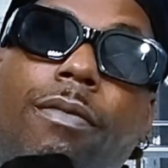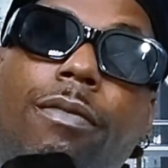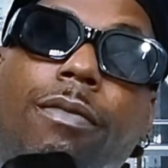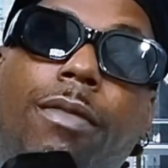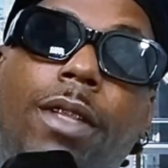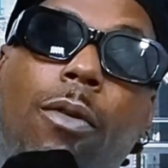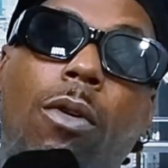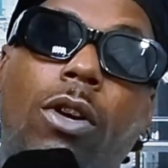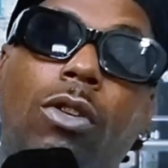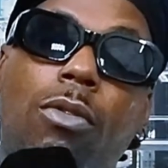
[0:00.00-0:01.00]
they want to
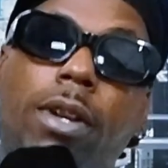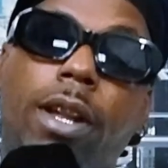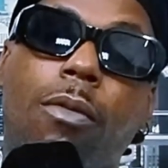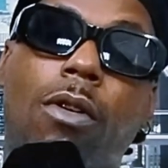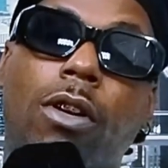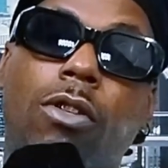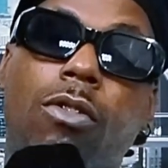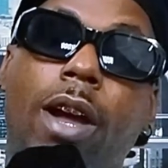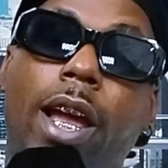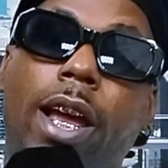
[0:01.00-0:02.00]
do what they want to do
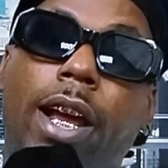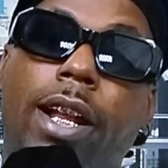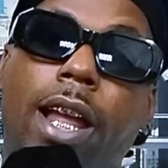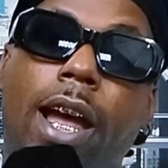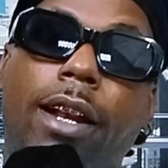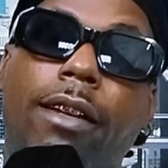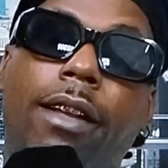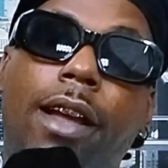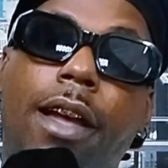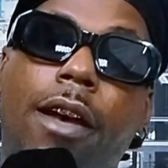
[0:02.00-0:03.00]
and not
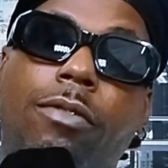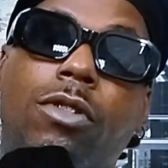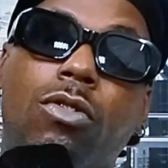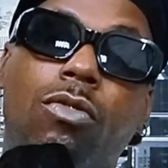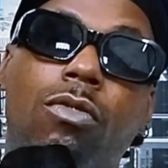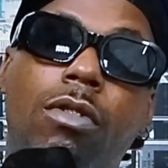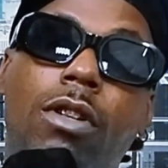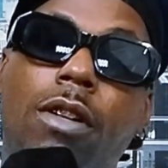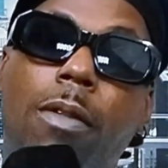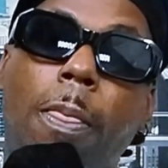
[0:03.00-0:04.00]
have to
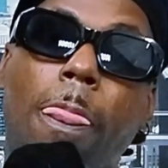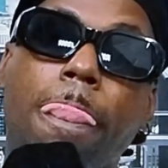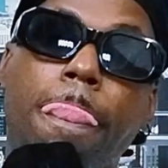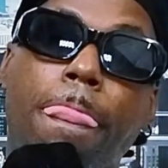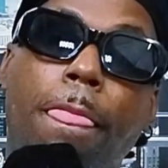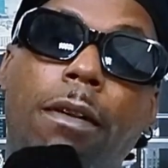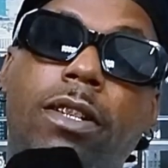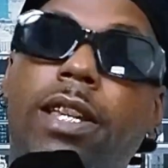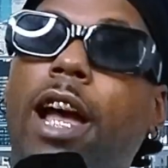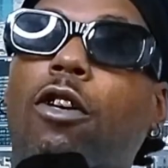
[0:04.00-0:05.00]

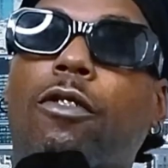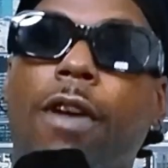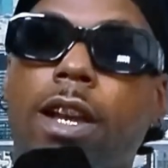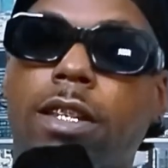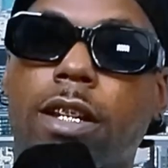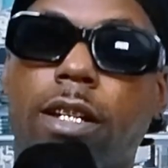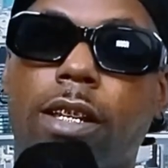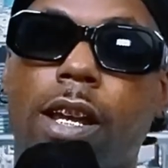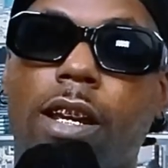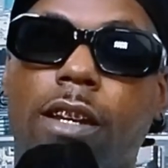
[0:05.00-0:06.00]
sacrifice anything.